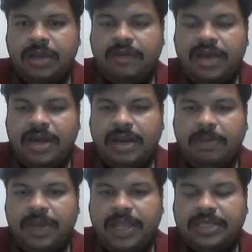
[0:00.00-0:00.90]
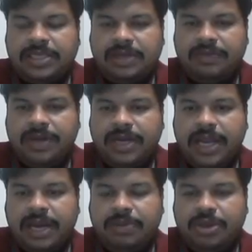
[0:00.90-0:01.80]
Where in application software it
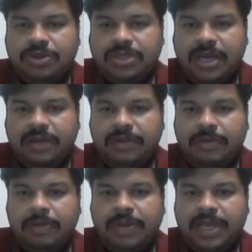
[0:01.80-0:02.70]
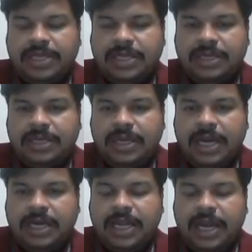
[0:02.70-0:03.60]
can be used in a web application
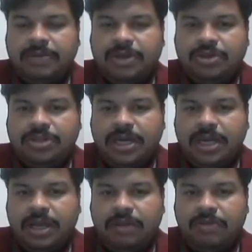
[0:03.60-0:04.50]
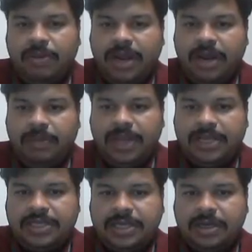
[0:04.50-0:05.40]
and it can be used in a mobile
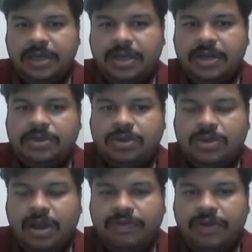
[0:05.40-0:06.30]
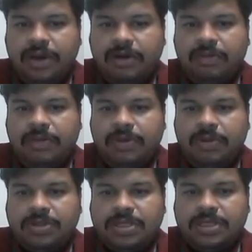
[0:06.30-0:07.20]
application. So software development
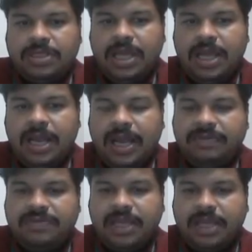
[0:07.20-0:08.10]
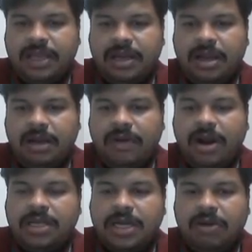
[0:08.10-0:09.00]
process is a life cycle
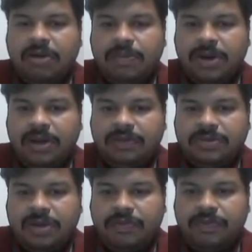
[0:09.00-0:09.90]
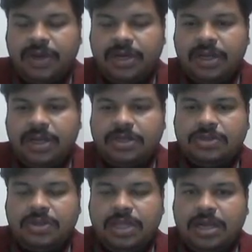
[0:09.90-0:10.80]
on the development of software.
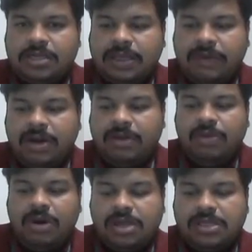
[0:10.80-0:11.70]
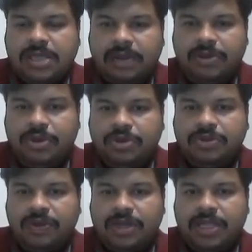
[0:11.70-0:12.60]
So there are several models can be
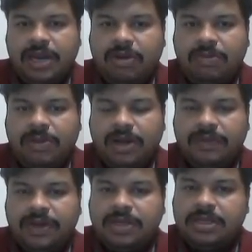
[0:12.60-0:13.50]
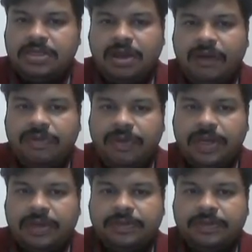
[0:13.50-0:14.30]
used for the development of an software.